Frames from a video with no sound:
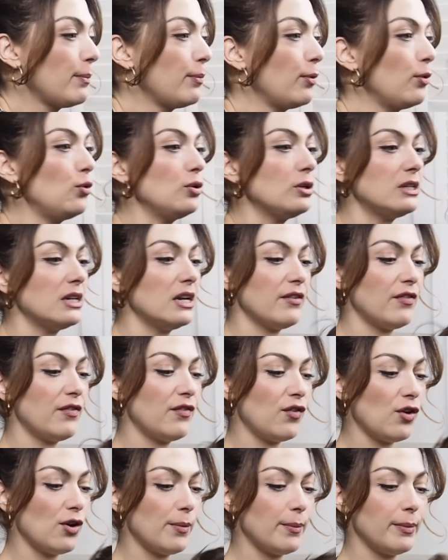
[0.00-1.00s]
bought it
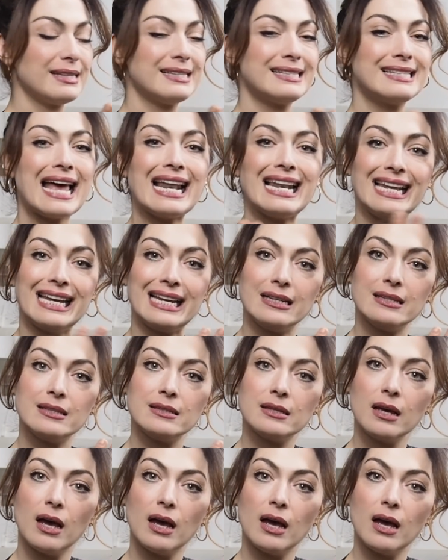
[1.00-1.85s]
from Sally's,